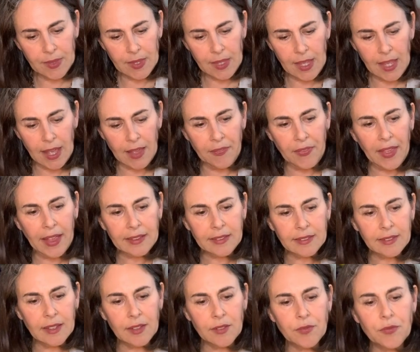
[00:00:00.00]
yeah,
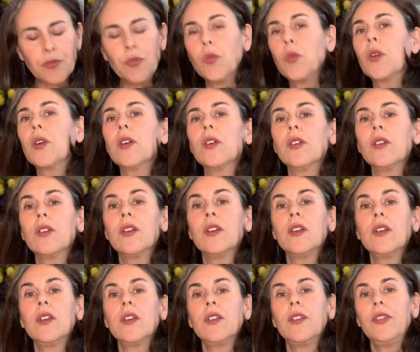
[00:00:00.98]
that's it for
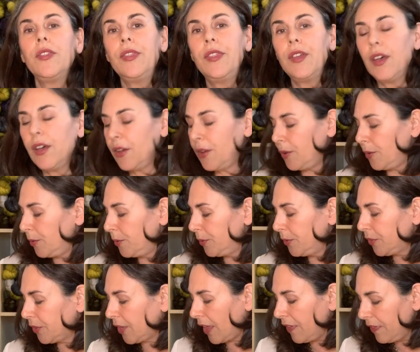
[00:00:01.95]

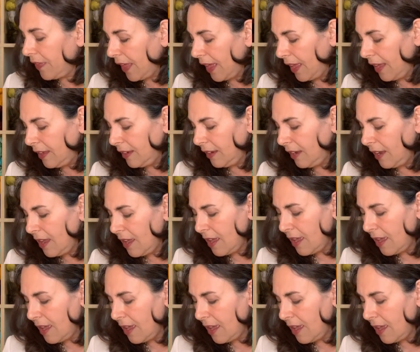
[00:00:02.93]
those. And then